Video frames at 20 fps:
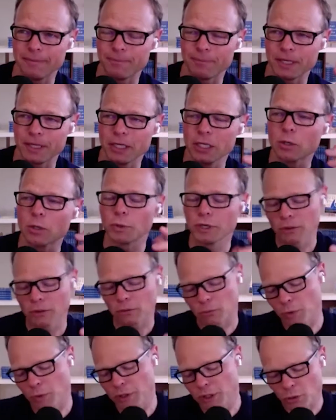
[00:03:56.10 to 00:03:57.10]
When
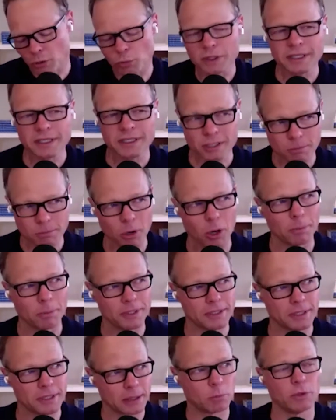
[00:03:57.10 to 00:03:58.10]
you're really small
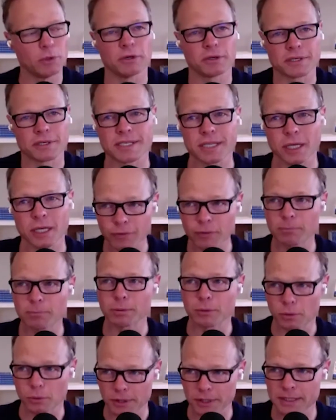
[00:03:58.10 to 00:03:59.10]
business, like when you're
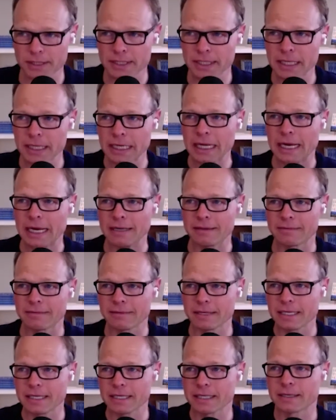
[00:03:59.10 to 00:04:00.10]
self-employed, I
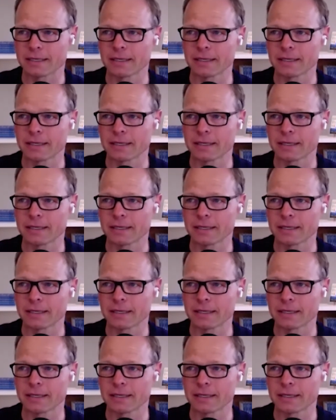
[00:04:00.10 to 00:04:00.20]
think